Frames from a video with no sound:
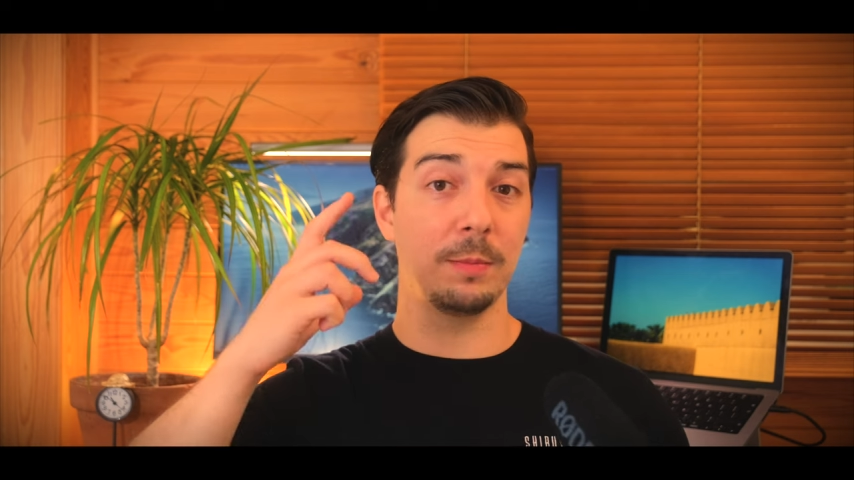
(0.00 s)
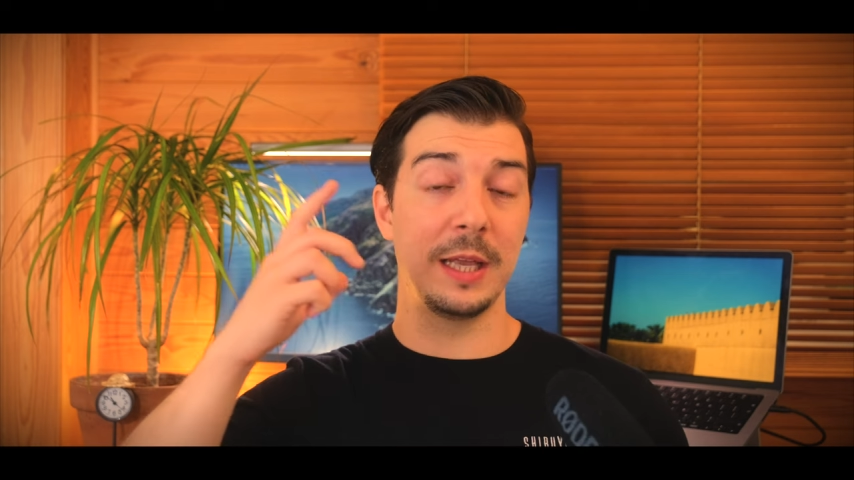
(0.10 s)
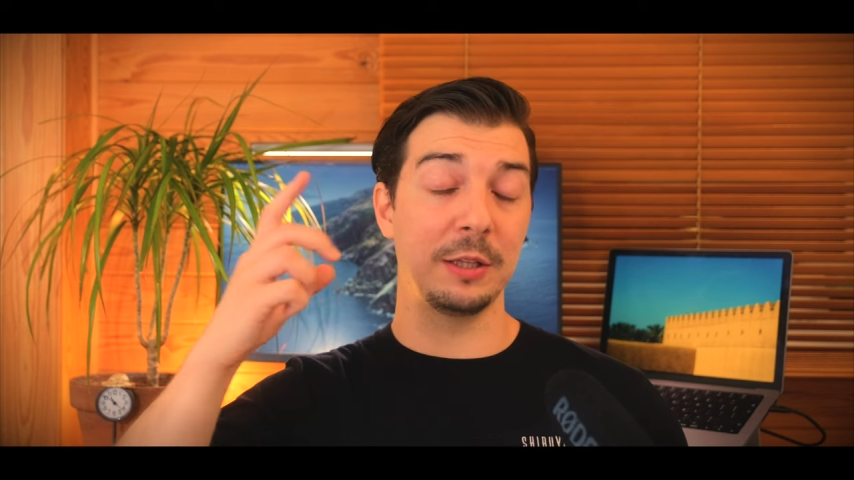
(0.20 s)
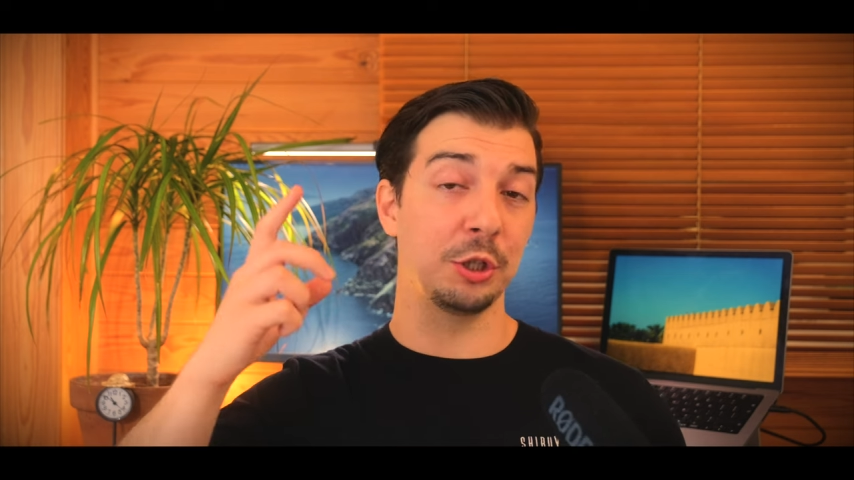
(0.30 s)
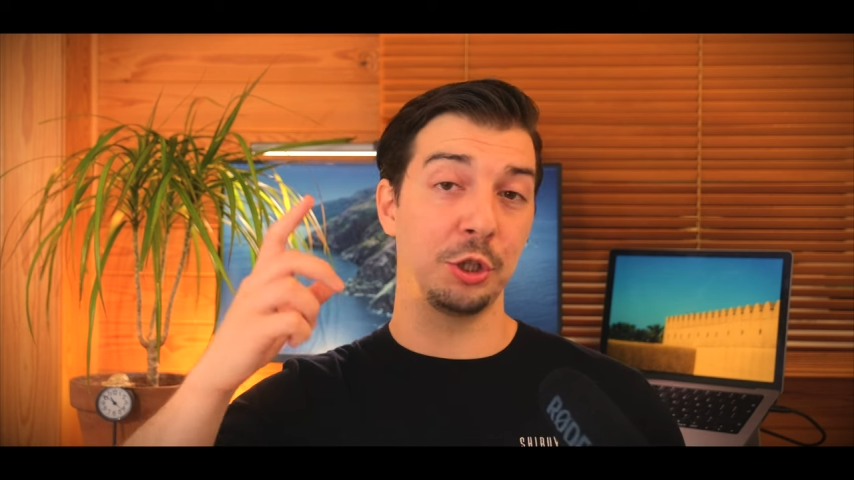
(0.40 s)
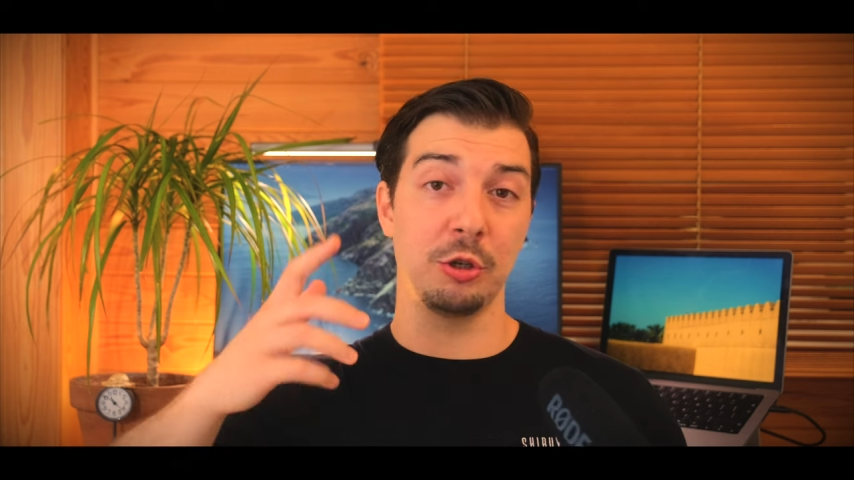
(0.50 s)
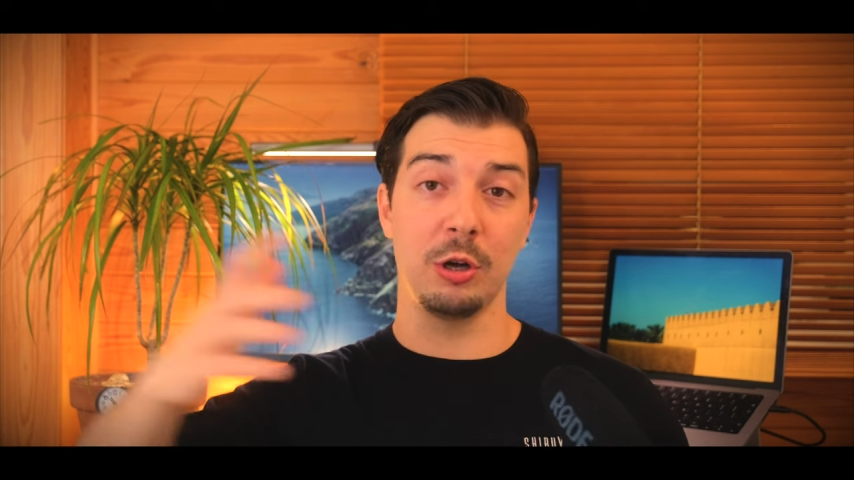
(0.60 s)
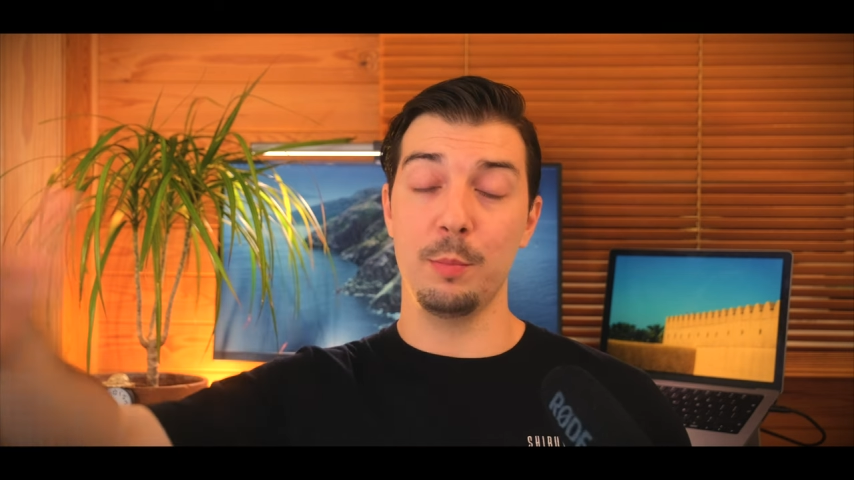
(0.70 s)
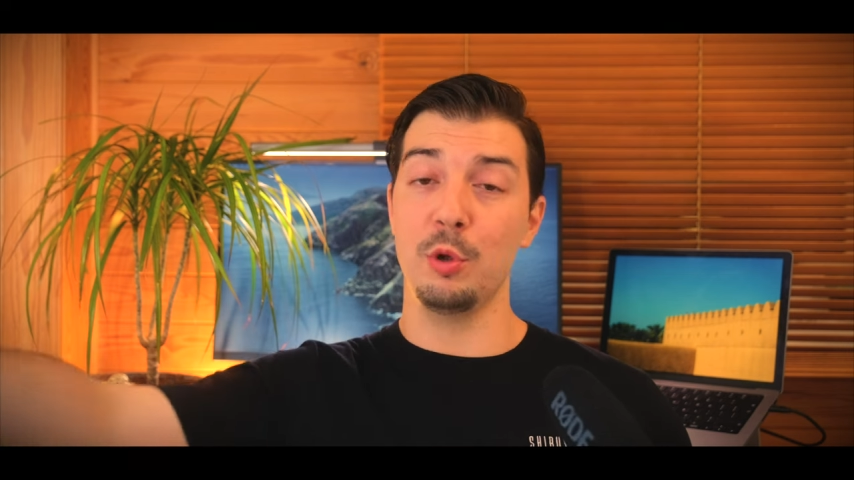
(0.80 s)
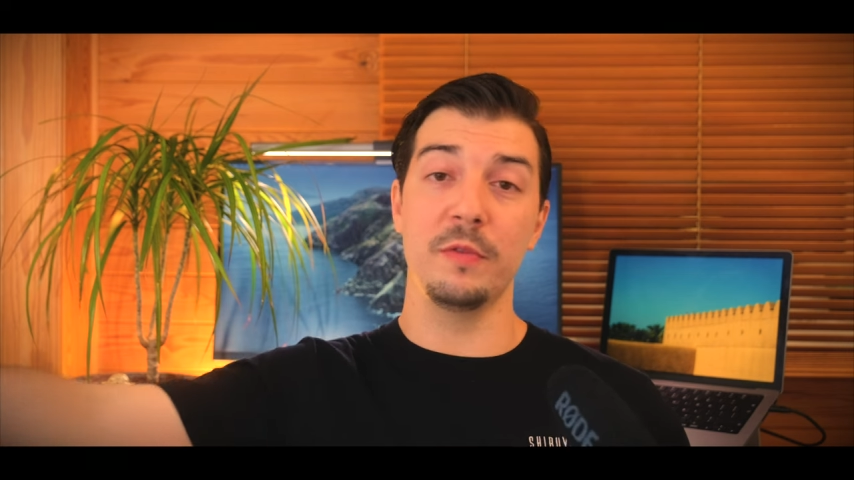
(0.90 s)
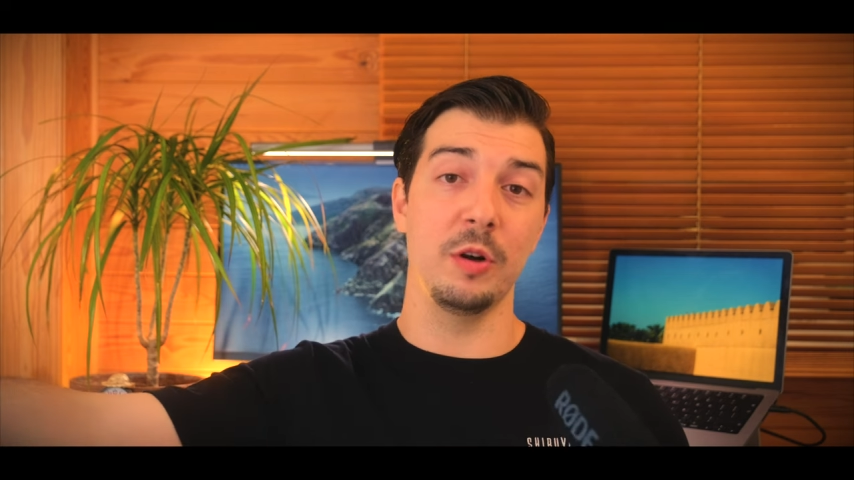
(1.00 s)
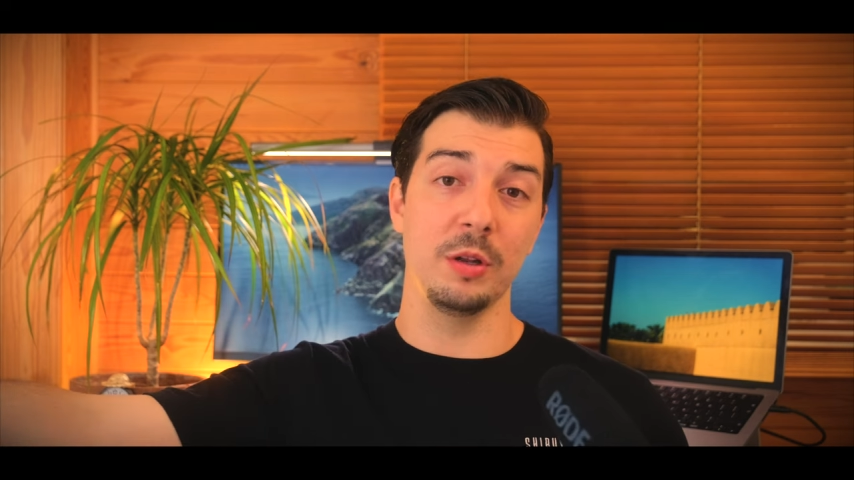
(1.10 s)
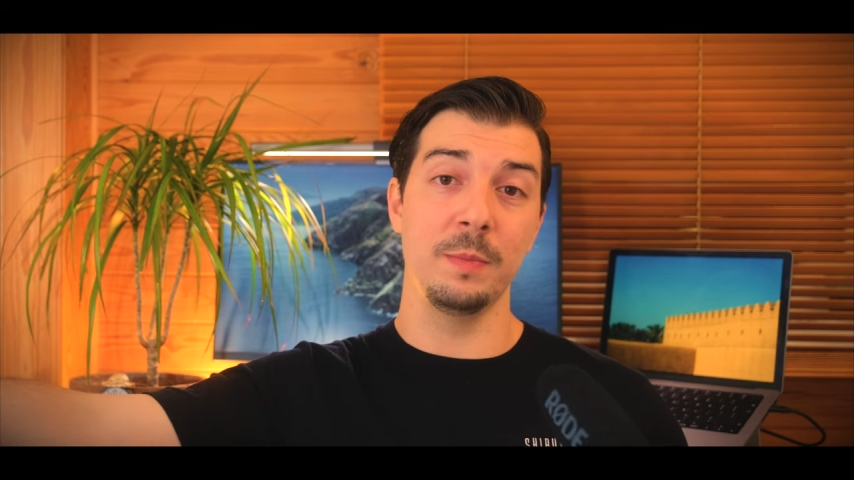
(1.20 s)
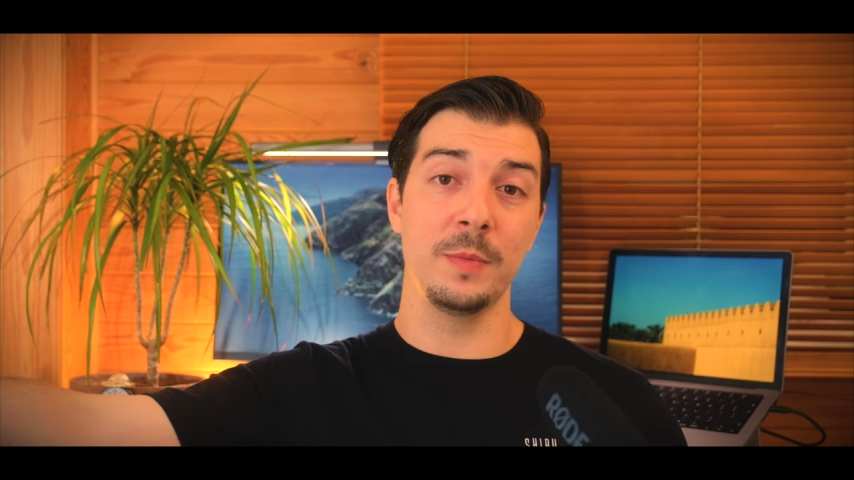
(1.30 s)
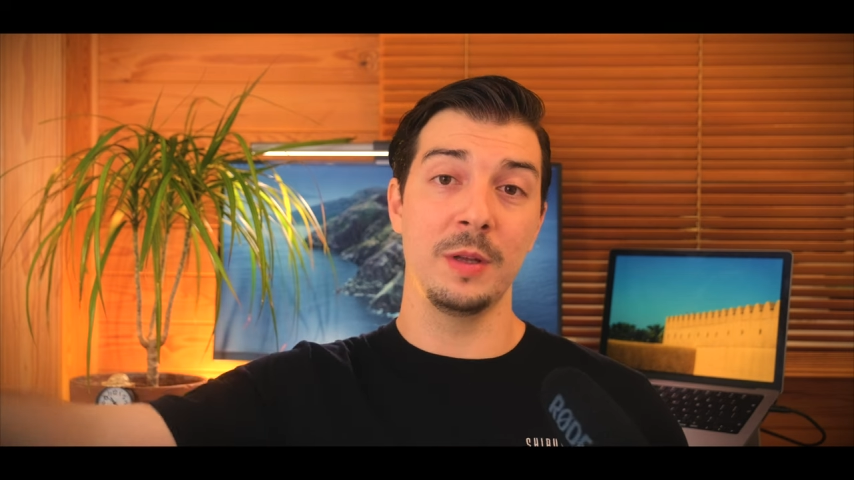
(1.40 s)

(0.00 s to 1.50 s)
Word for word: take the shot and move on,